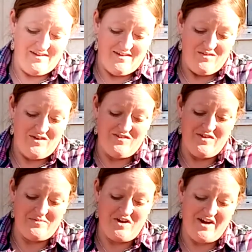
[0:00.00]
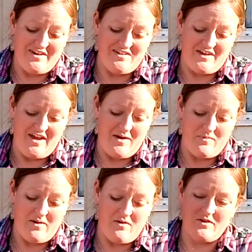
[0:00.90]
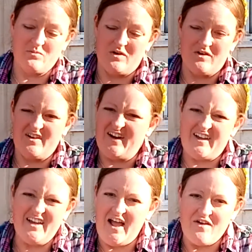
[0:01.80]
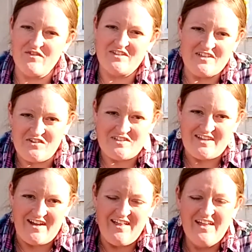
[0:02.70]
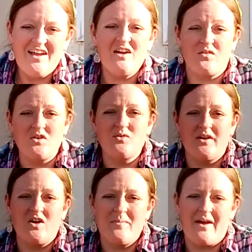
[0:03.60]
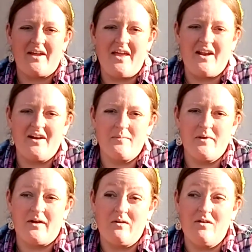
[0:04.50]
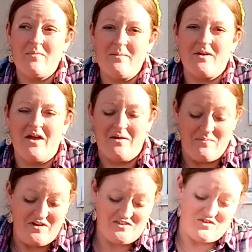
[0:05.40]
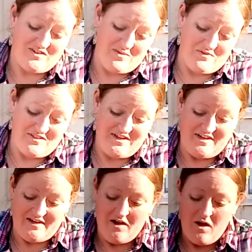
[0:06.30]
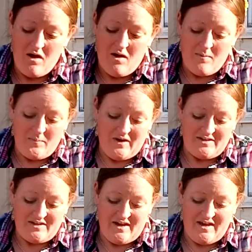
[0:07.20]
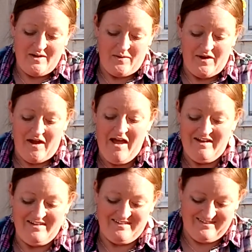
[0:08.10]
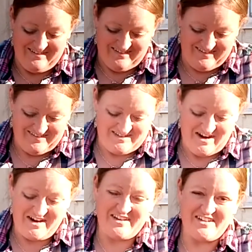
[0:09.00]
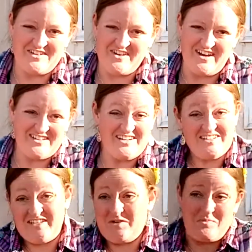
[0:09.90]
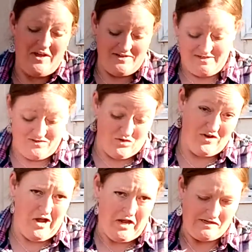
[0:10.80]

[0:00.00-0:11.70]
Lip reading: Whenever I'm talking to the camera, I always wonder, did I get every single cell? And of course, when I go back and edit, I'll be like, oh, maybe I missed or double seeded. But anyway, talking to you guys, I just get to planting or not.